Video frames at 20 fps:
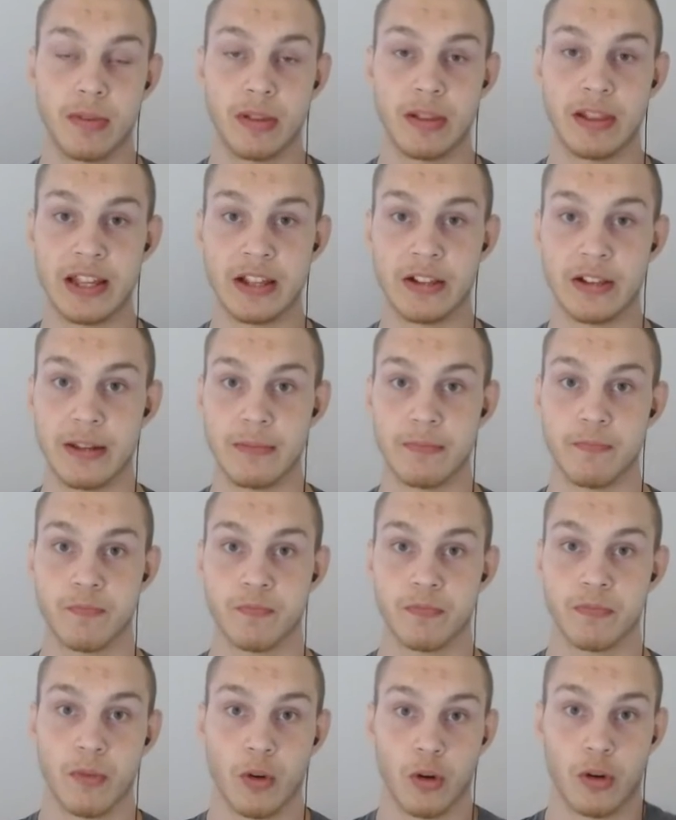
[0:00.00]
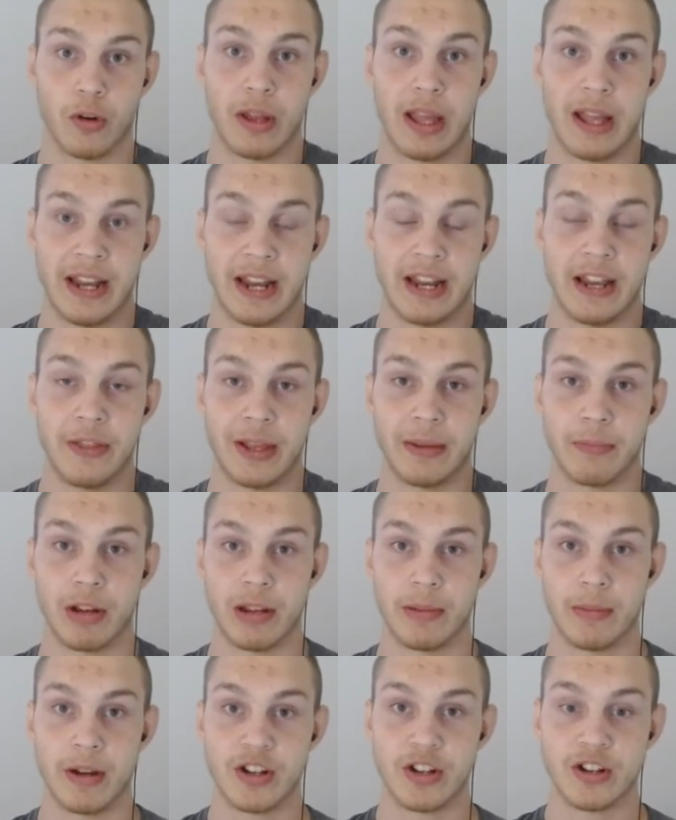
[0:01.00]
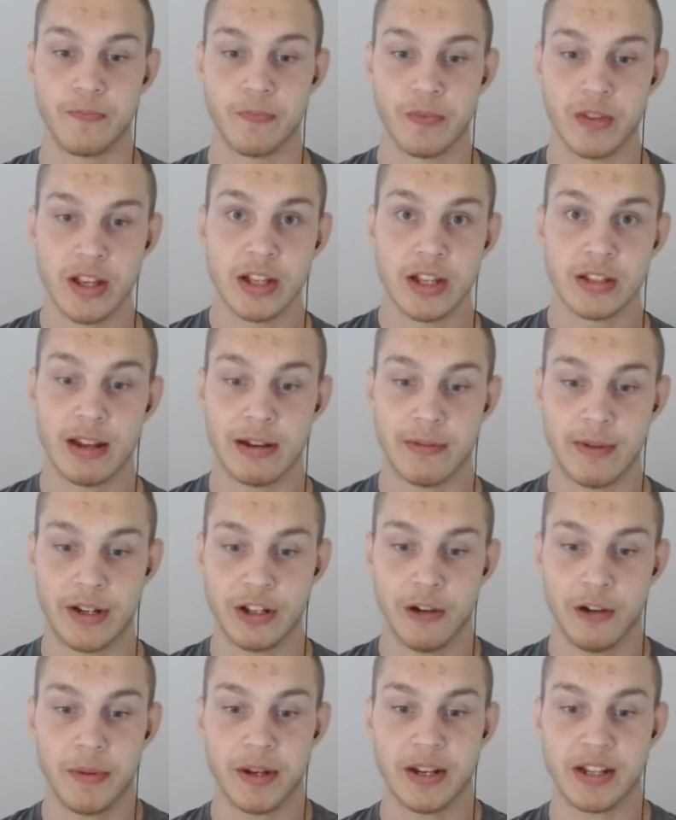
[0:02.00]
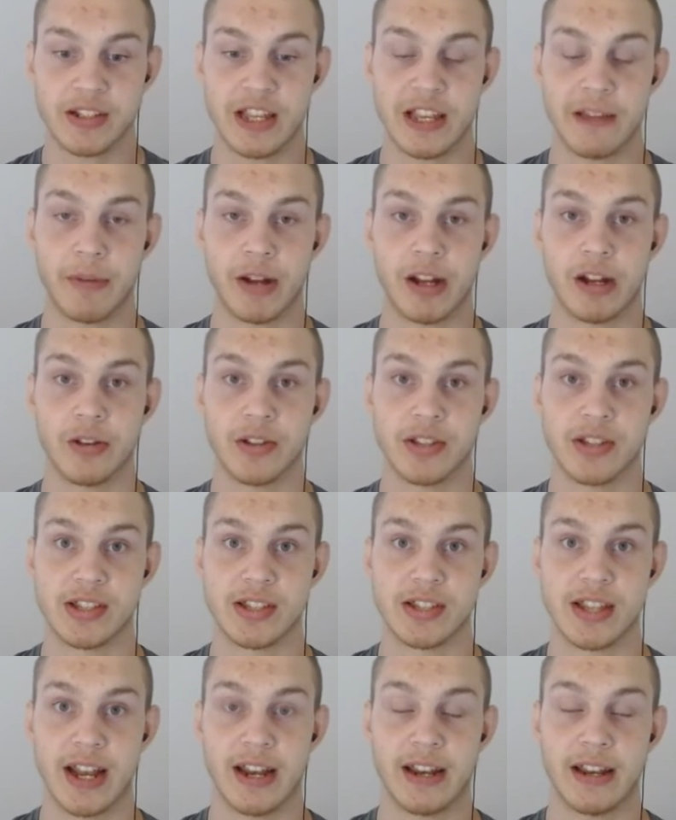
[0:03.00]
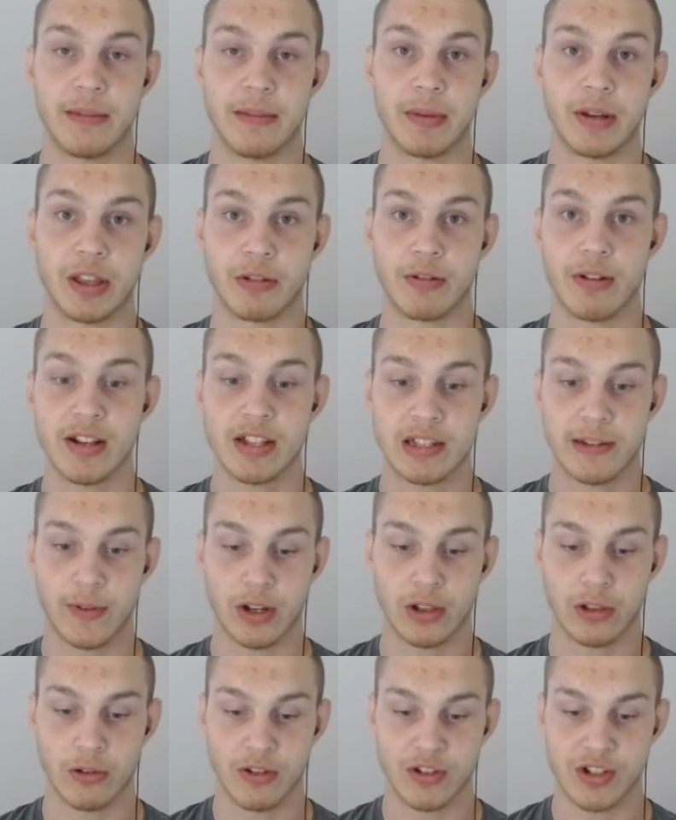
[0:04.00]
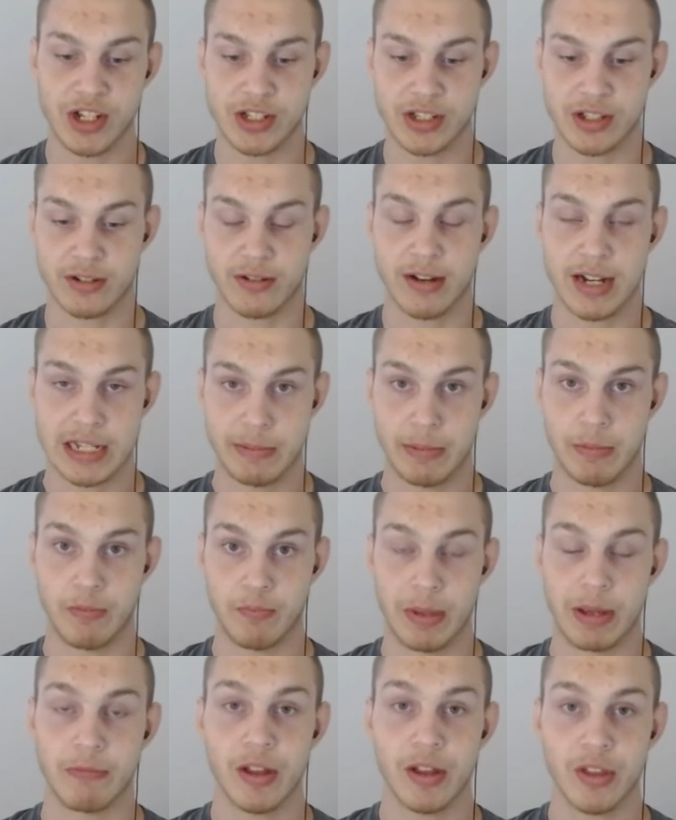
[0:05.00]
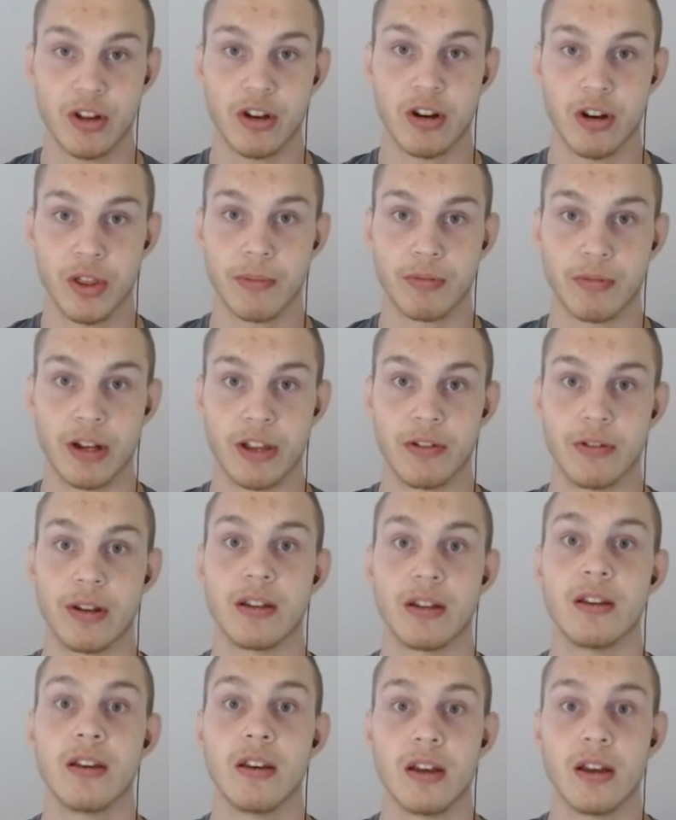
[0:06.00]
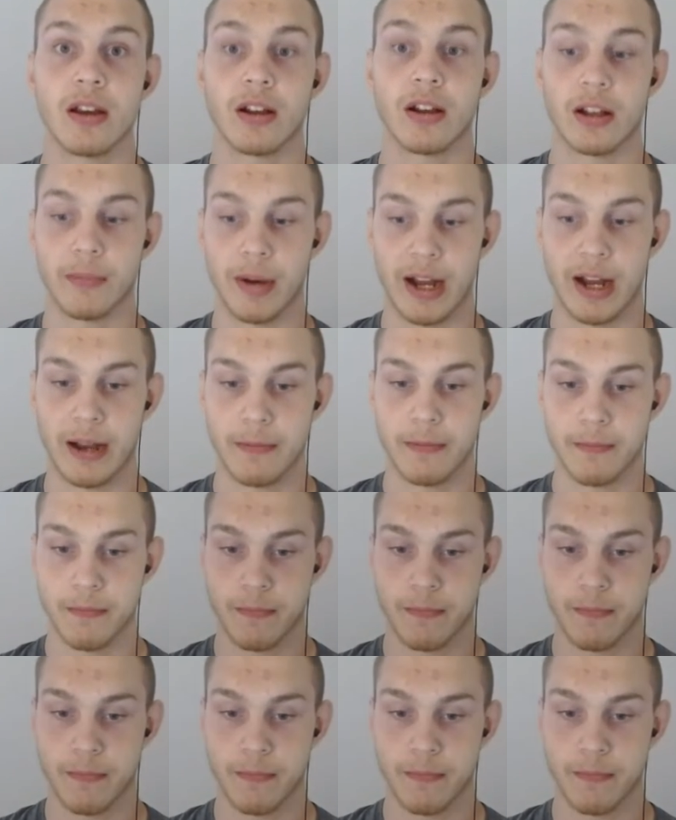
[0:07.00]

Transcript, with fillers: legally, or in anything pretty much. So anyway, don't be deceived by all this insanity. May the grace of our Lord Jesus Christ be with all the brethren. Goodbye.